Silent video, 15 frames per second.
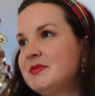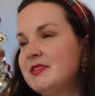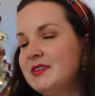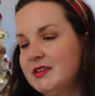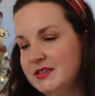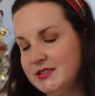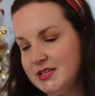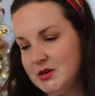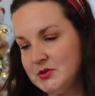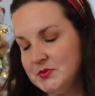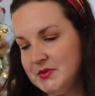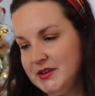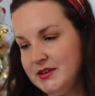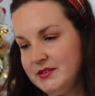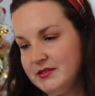Because that
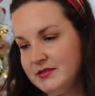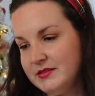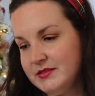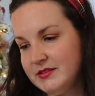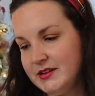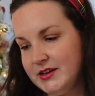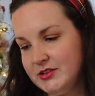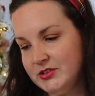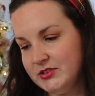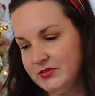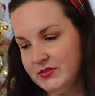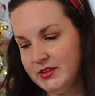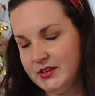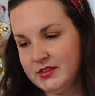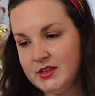would be, I just
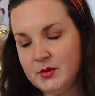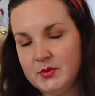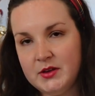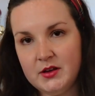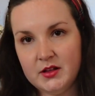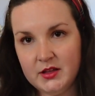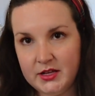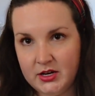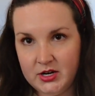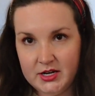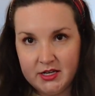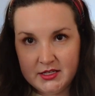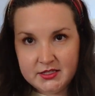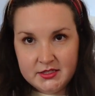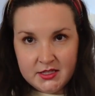feel like that would be
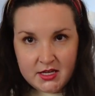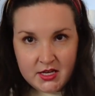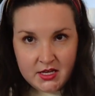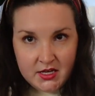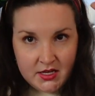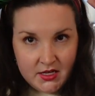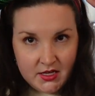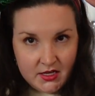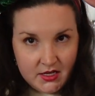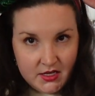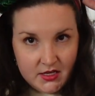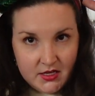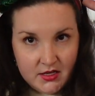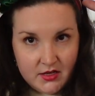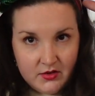hilarious.
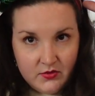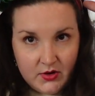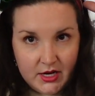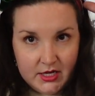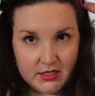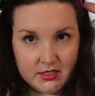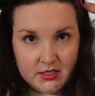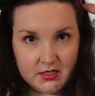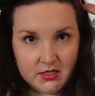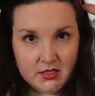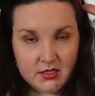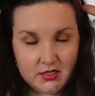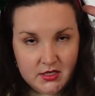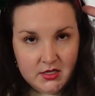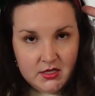Right?
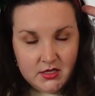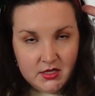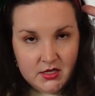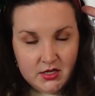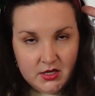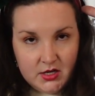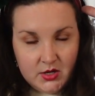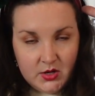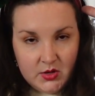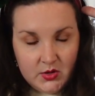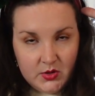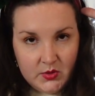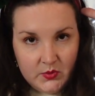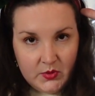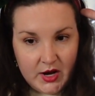
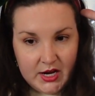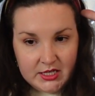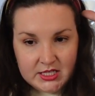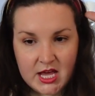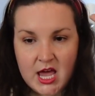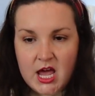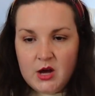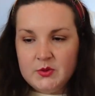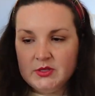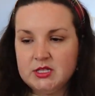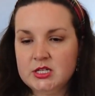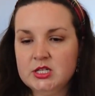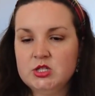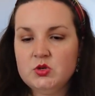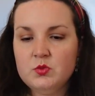I was
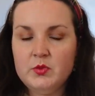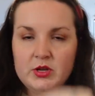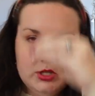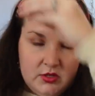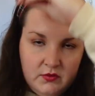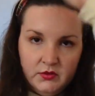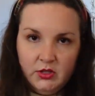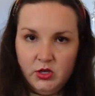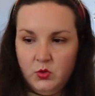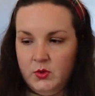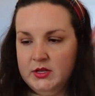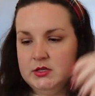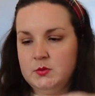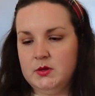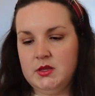gonna do a bunch of little
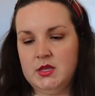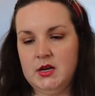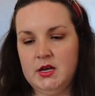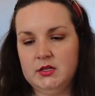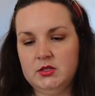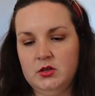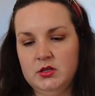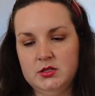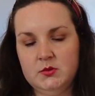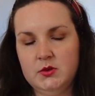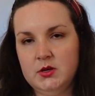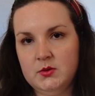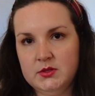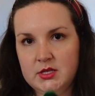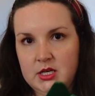ones, but then I saw this
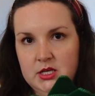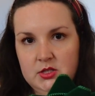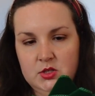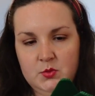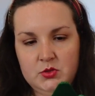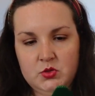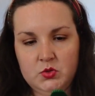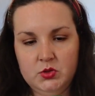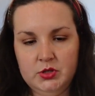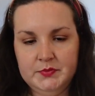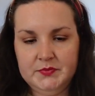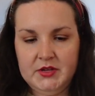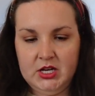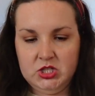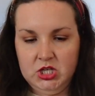one. I was like, he's so much cooler.
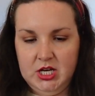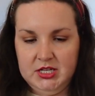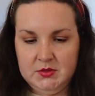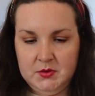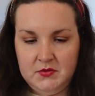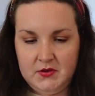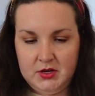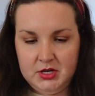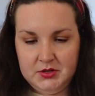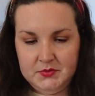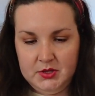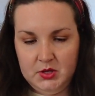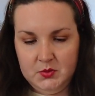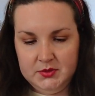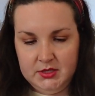Actually, husband bought it.
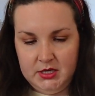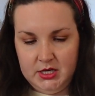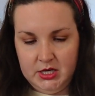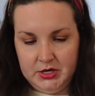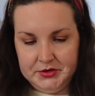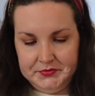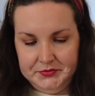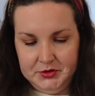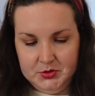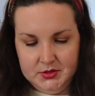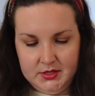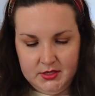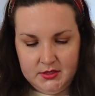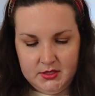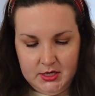He was like, here, use
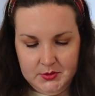this.